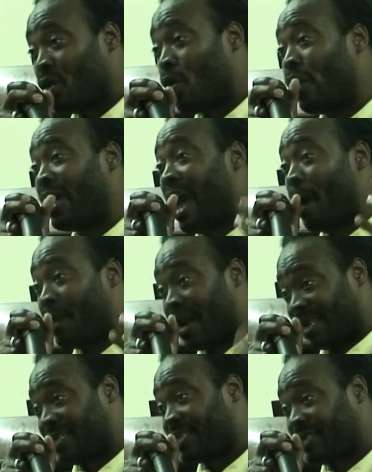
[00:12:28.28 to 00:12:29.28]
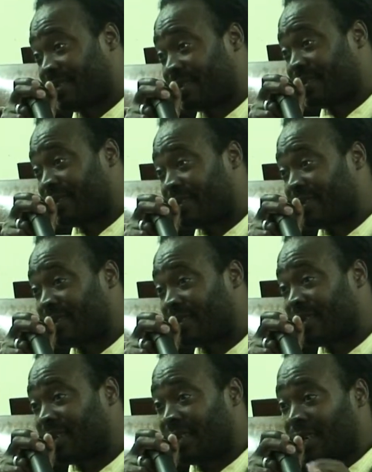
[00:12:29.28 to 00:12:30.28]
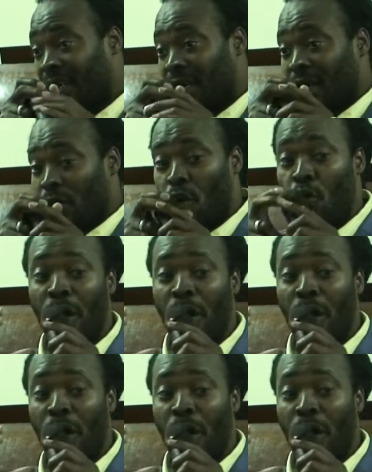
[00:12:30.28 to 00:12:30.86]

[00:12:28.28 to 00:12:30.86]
We are blessed. Look